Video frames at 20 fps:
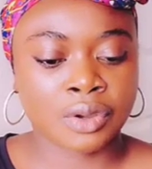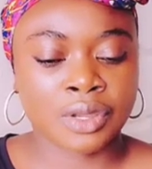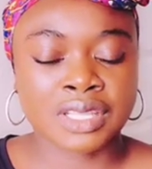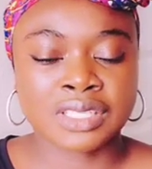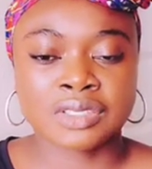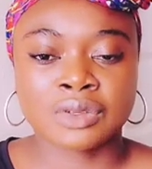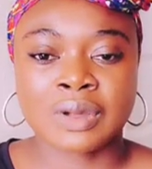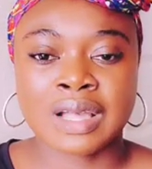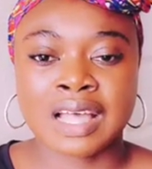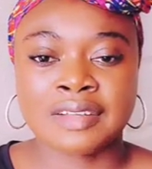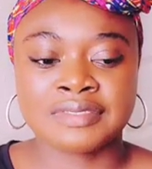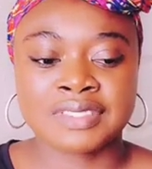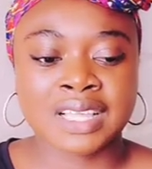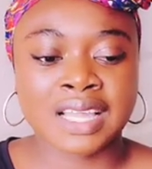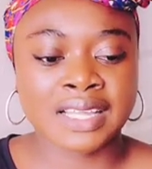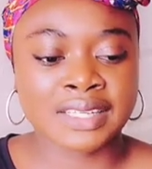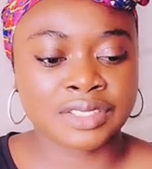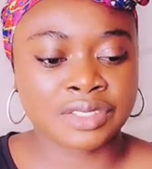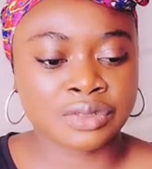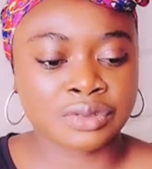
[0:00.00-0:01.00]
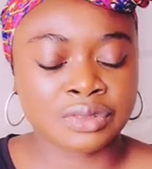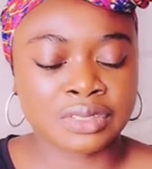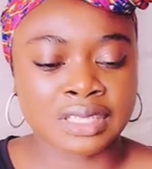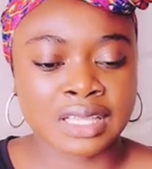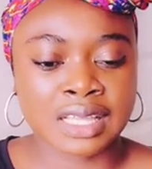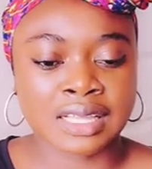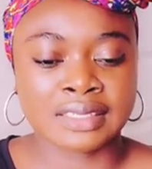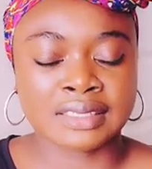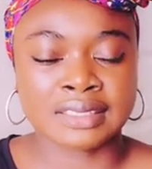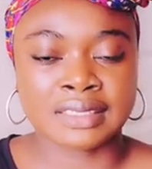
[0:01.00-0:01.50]
Okay, so after I do
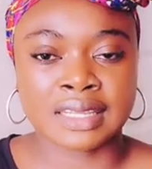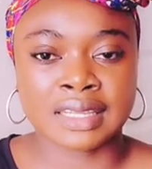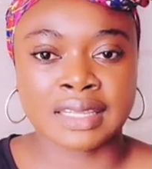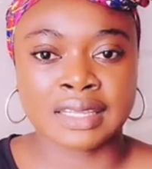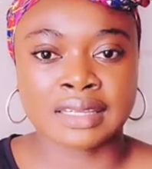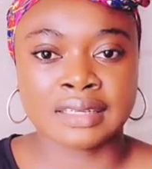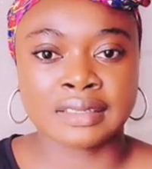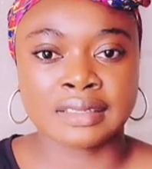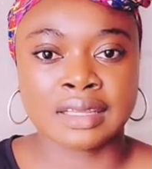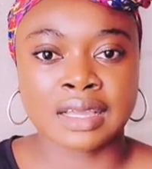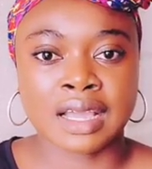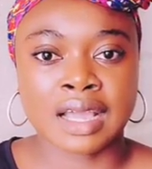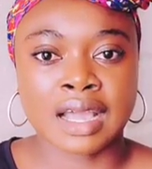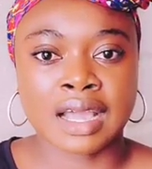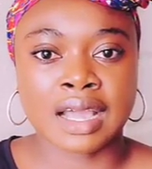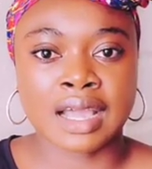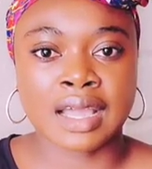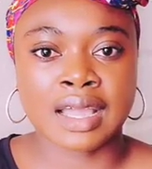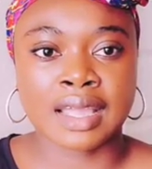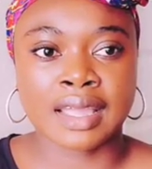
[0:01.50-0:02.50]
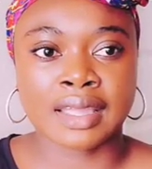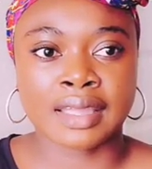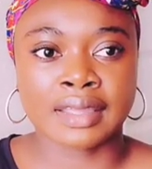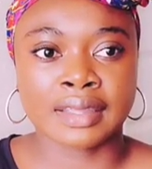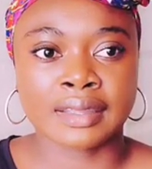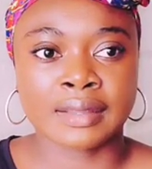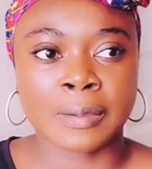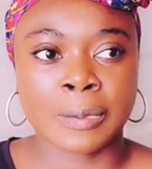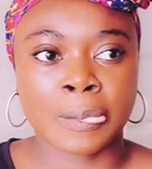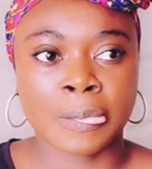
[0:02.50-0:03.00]
that, then
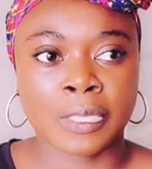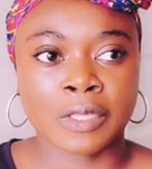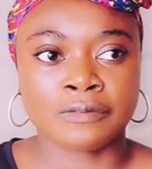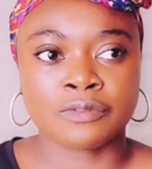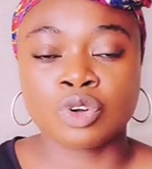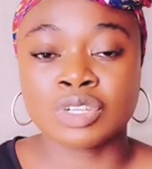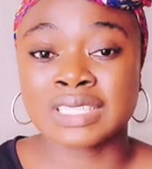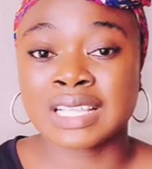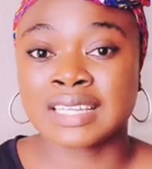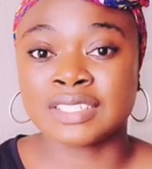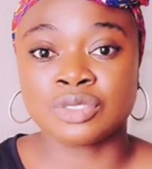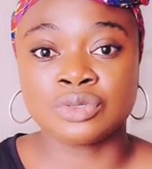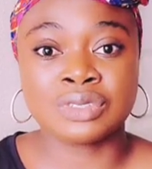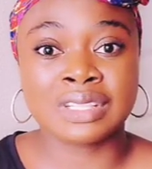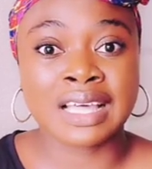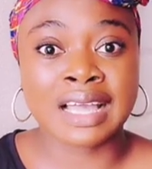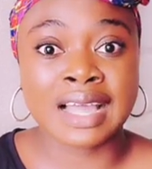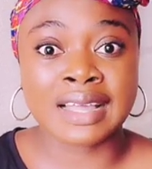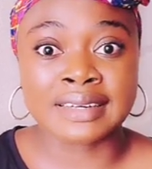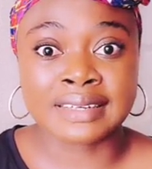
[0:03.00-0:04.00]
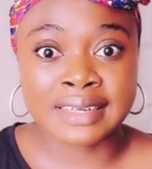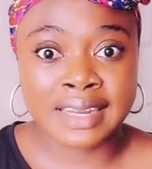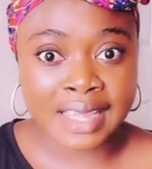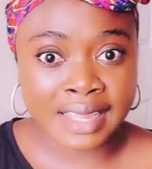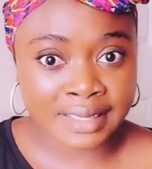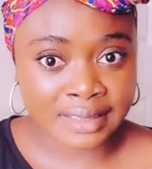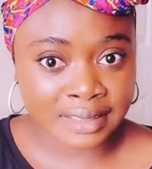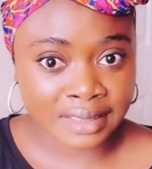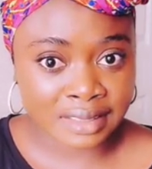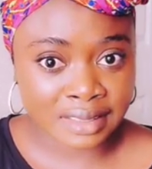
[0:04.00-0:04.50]
I do that at
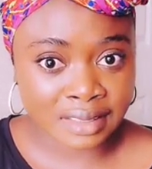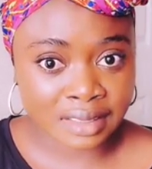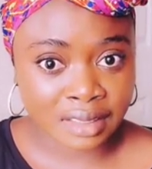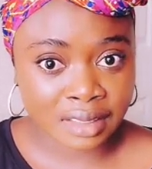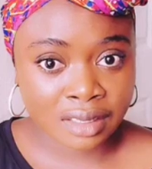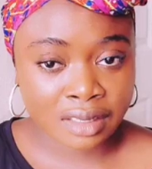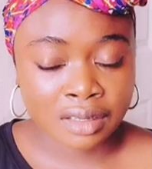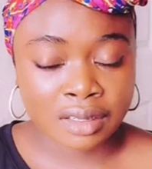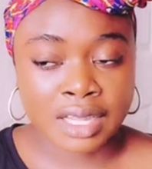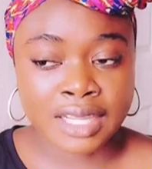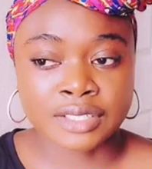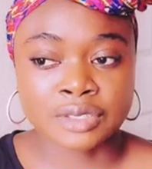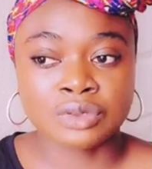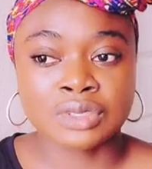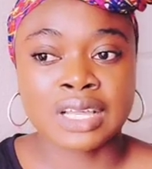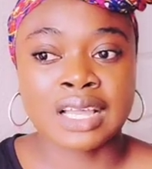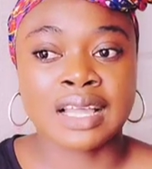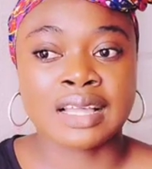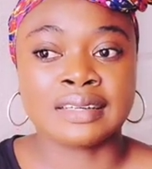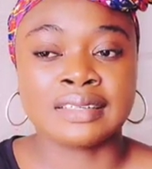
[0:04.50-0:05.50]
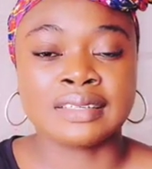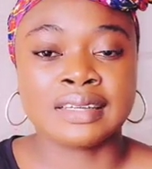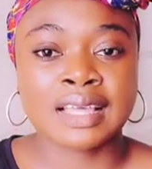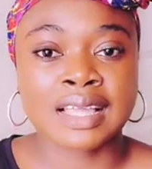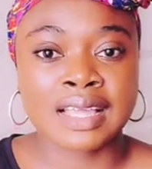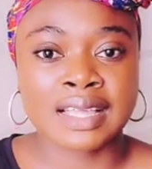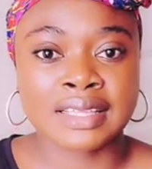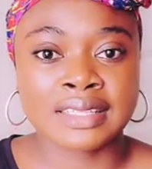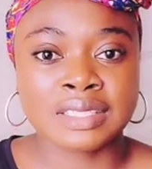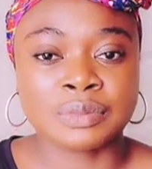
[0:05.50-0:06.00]
night. I do that at
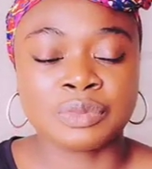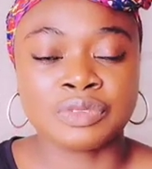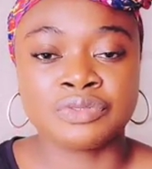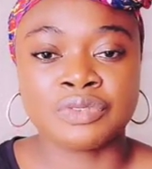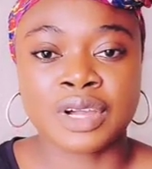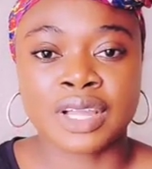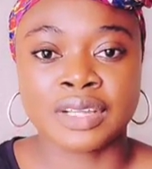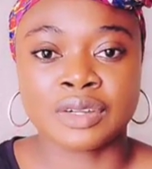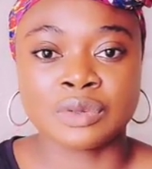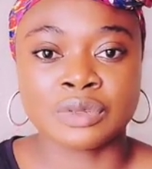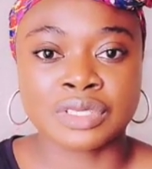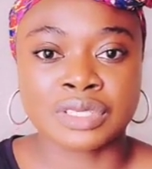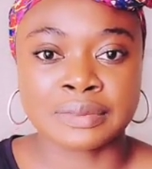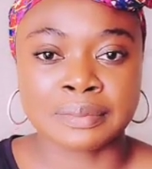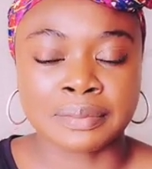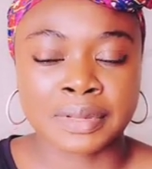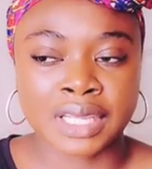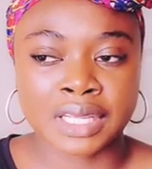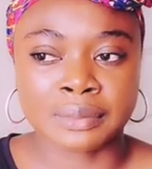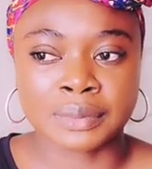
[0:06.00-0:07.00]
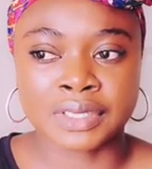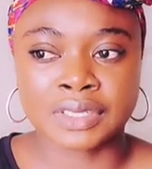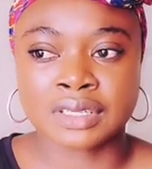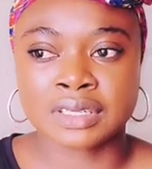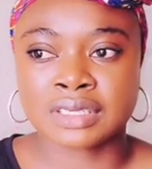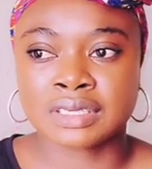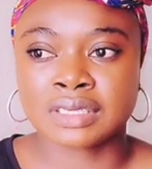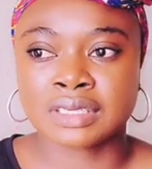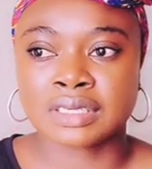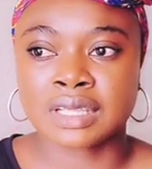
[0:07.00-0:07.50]
night before I go to bed,
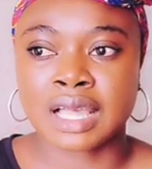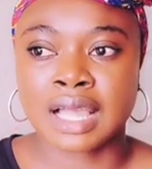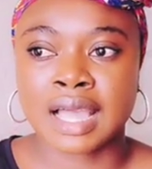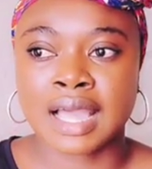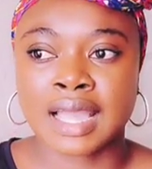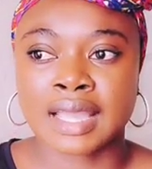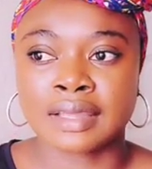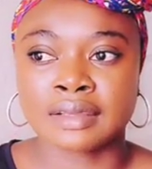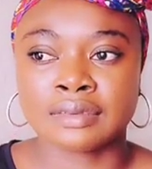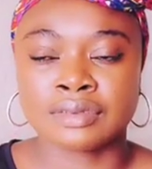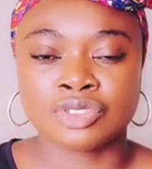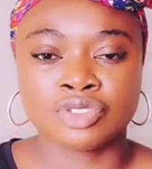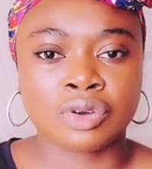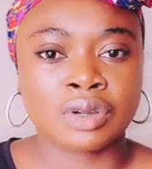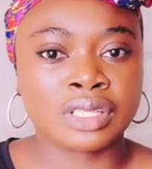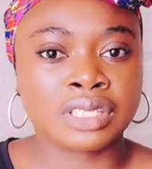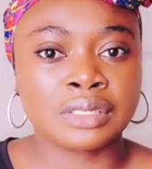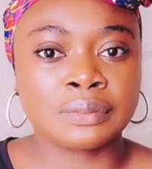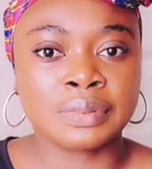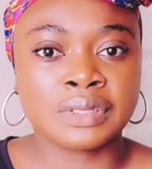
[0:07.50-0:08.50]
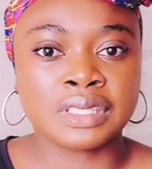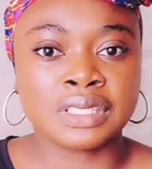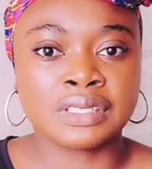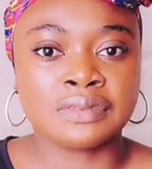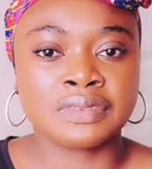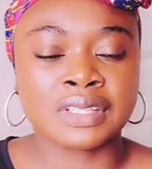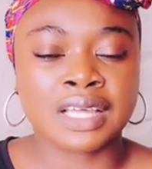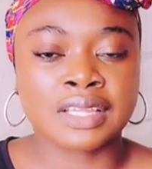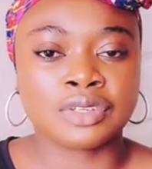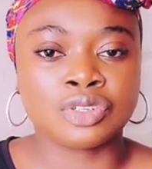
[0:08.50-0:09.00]
because I strongly
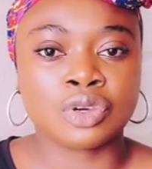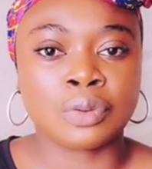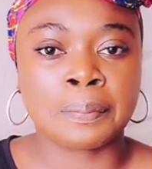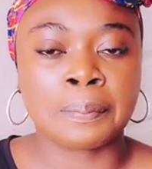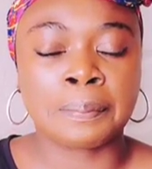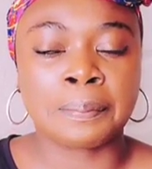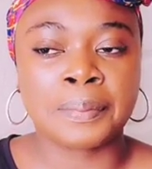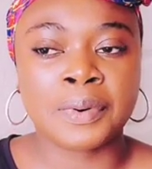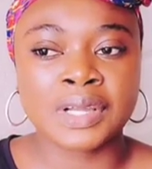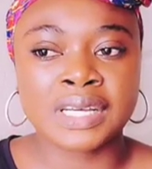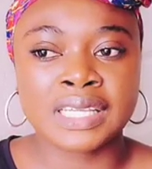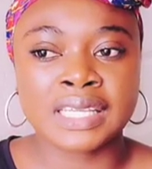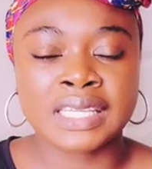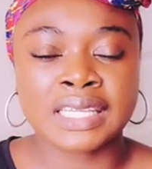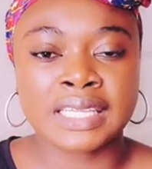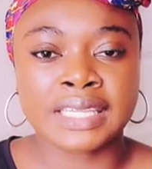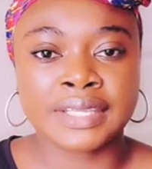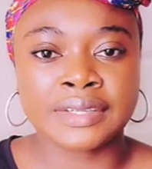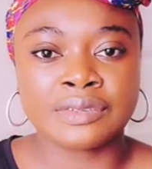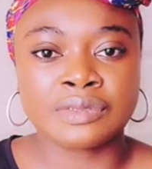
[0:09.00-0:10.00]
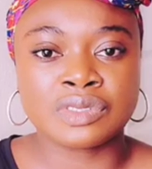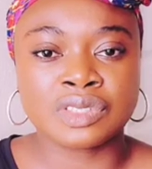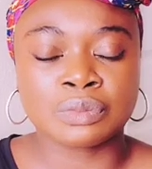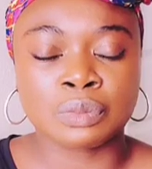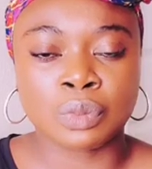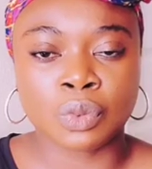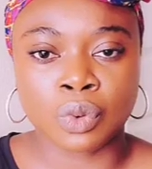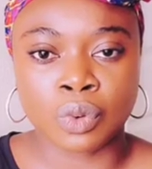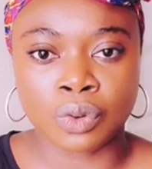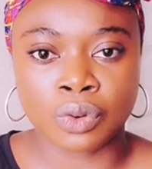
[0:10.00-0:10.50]
believe that your body
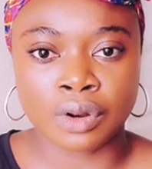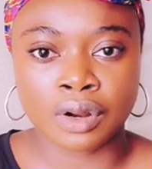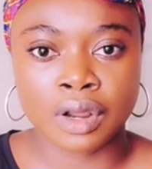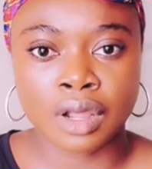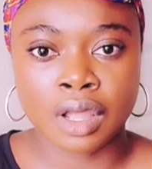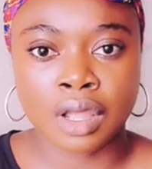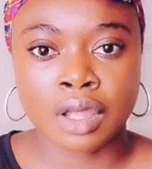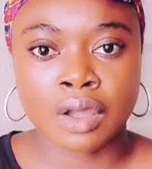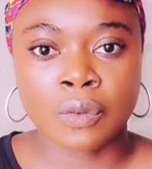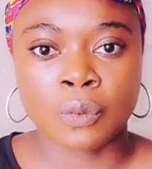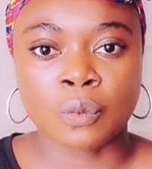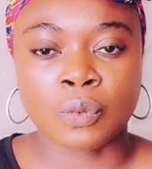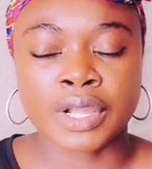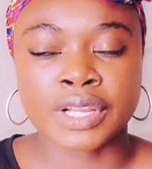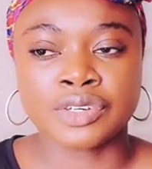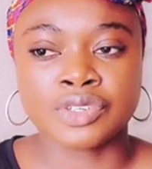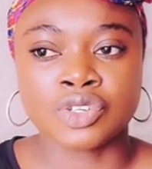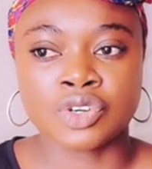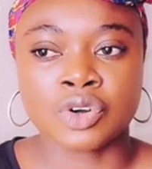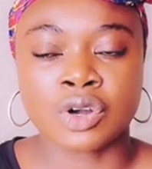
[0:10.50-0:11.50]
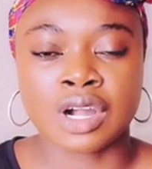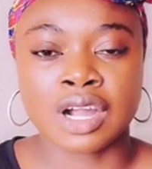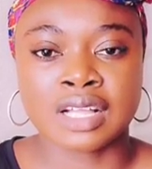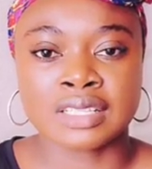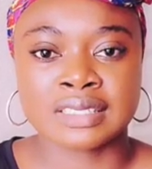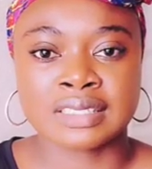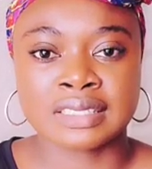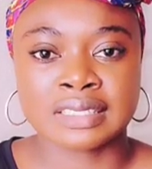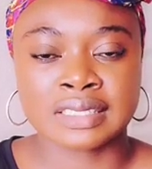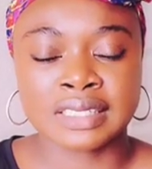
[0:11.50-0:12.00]
heals more when you're
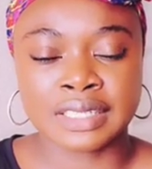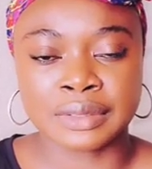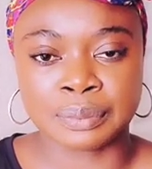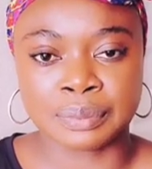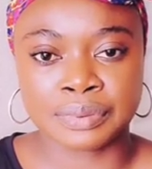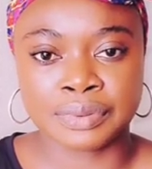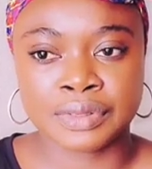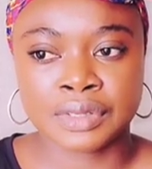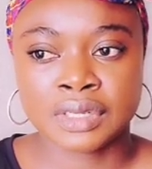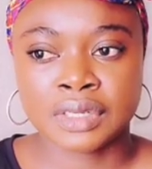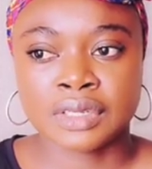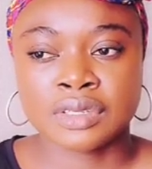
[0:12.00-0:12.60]
asleep.